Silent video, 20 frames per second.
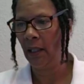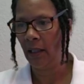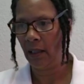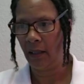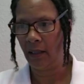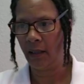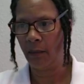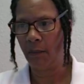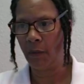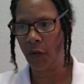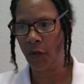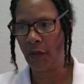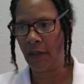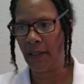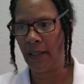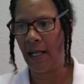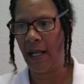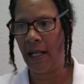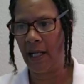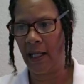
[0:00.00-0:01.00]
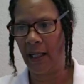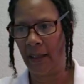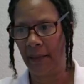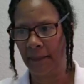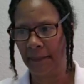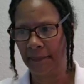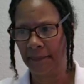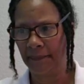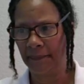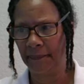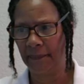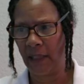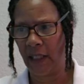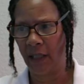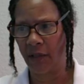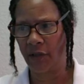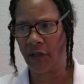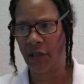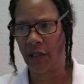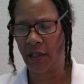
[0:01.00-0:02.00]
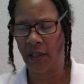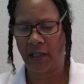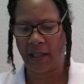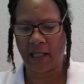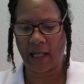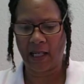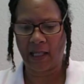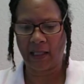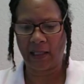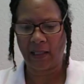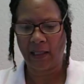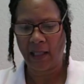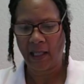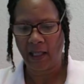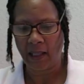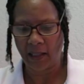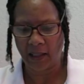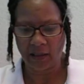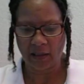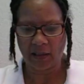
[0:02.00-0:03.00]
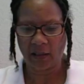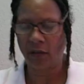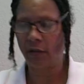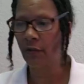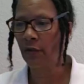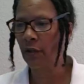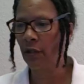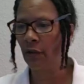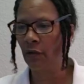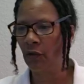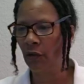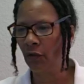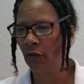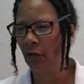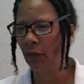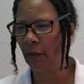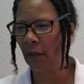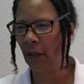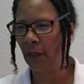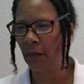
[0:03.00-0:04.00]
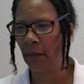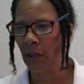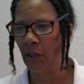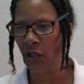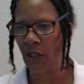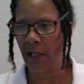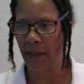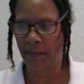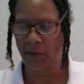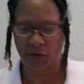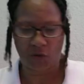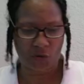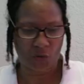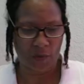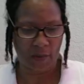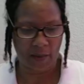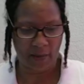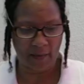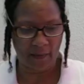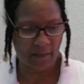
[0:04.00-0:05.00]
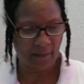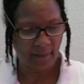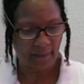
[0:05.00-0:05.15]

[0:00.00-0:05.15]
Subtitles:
the Most High, El Shaddai. Let's go to Deuteronomy chapter 12